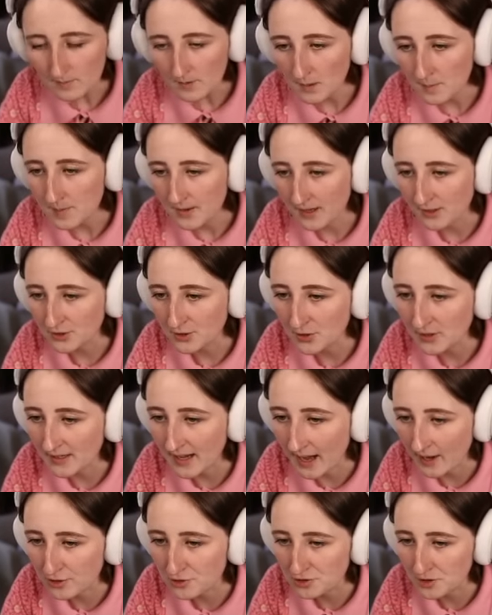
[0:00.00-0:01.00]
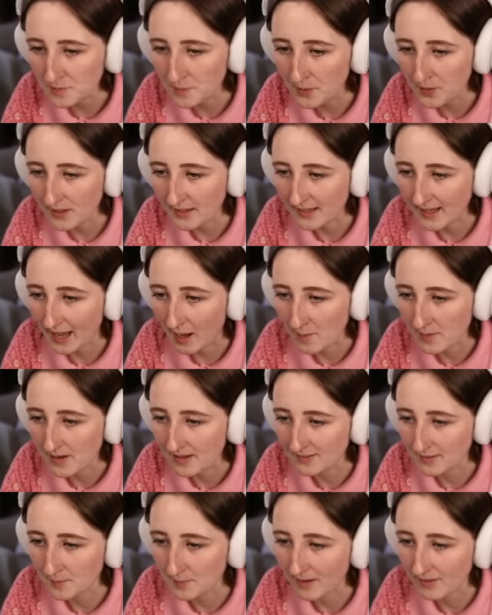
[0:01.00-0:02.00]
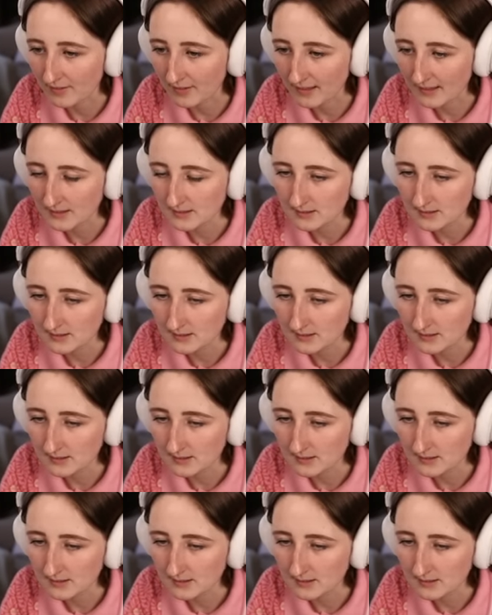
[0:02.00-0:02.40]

because you can actually put cabinets above it.